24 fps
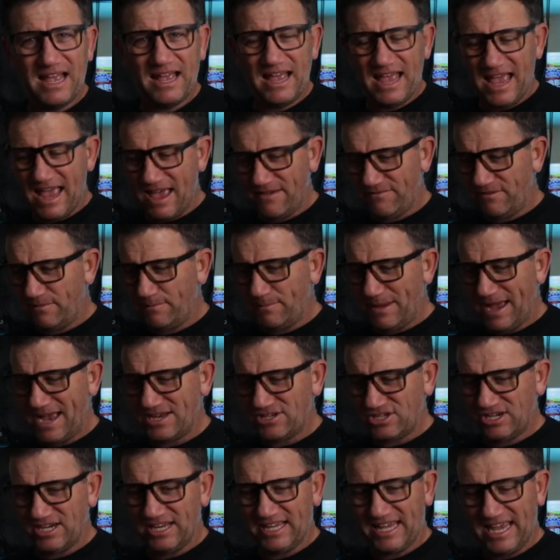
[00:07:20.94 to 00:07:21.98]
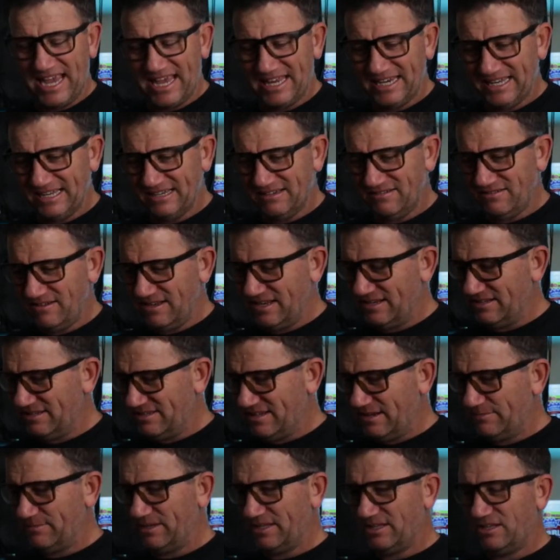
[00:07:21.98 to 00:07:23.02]
have a passion again, and
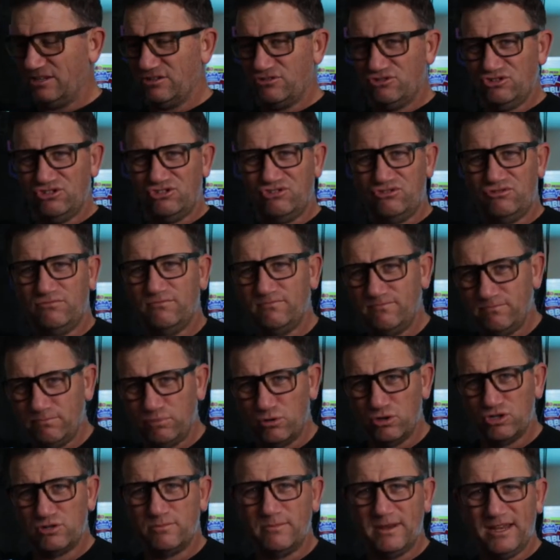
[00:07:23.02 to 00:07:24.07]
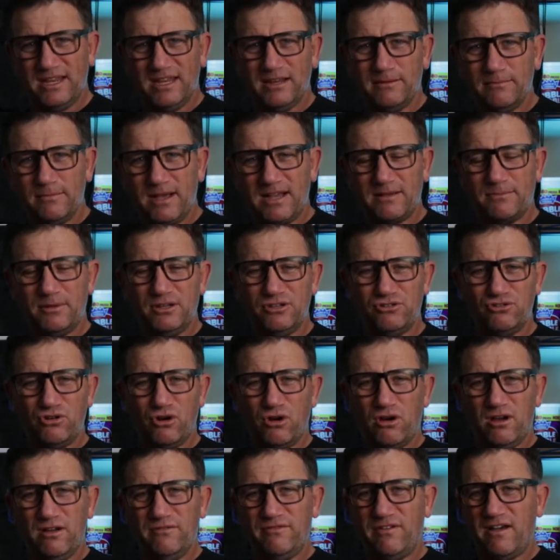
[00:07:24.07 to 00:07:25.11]
something to just push me and make me
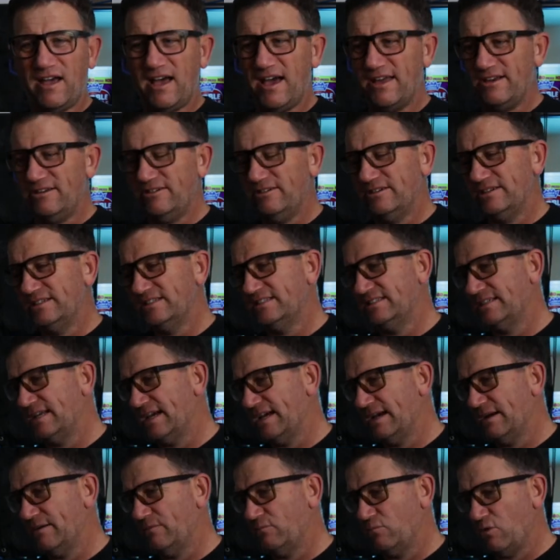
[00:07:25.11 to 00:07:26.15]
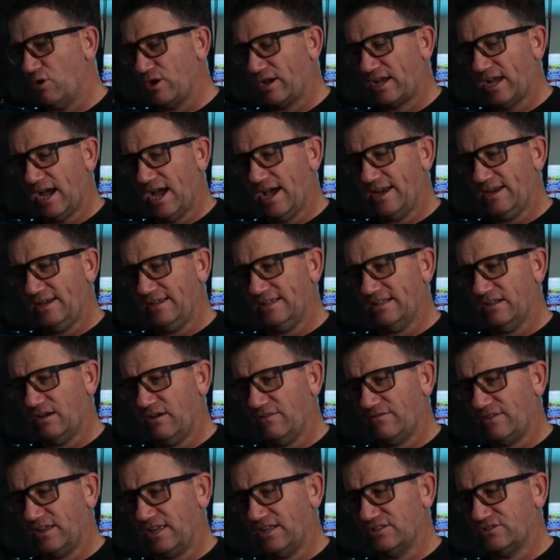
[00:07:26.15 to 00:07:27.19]
drive harder and work harder, I
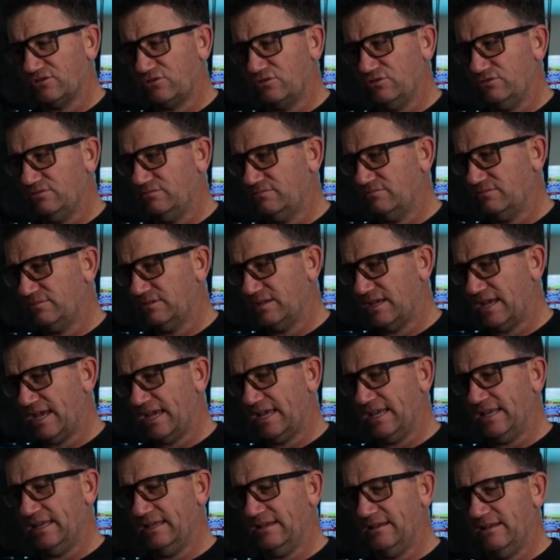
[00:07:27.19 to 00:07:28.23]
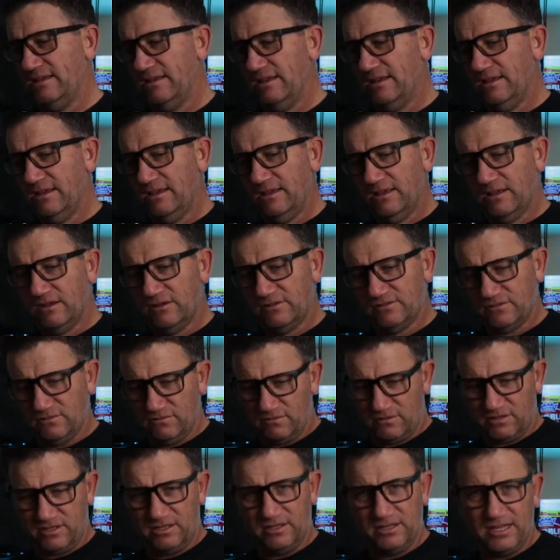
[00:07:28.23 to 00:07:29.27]
think it's good. And
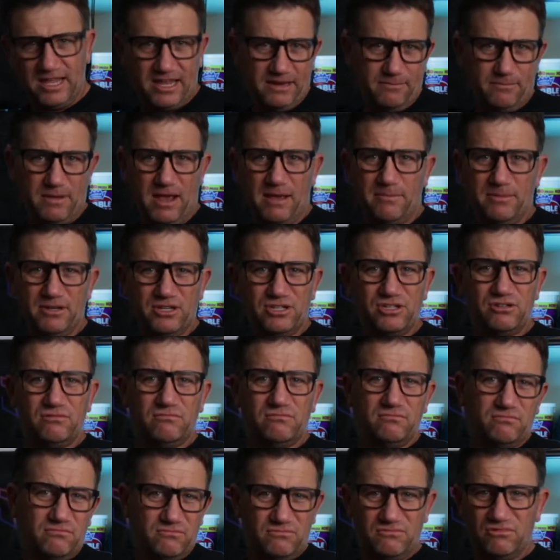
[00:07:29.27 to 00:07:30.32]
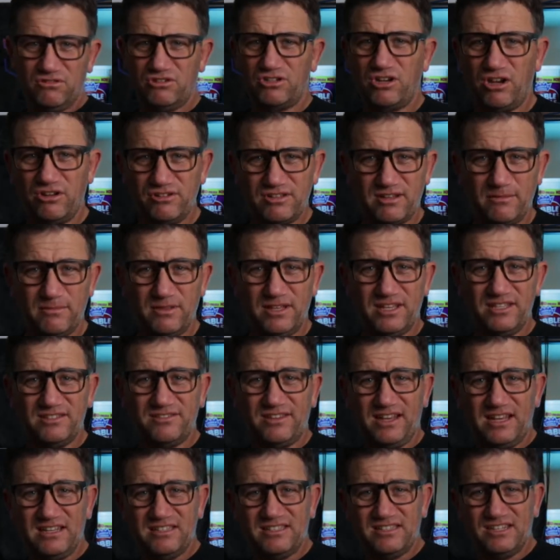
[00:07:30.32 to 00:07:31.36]
I can then maybe show some of these
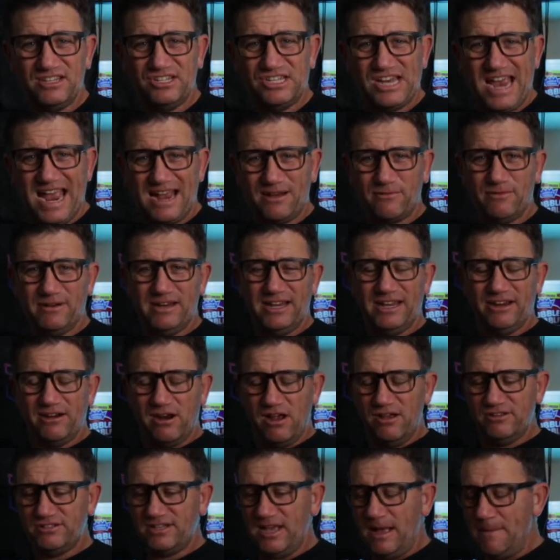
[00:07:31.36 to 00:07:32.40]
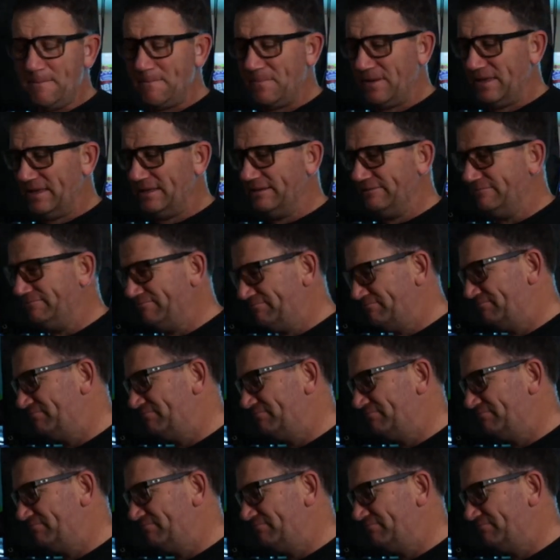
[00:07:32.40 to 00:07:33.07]
things to Jack when he grows up, and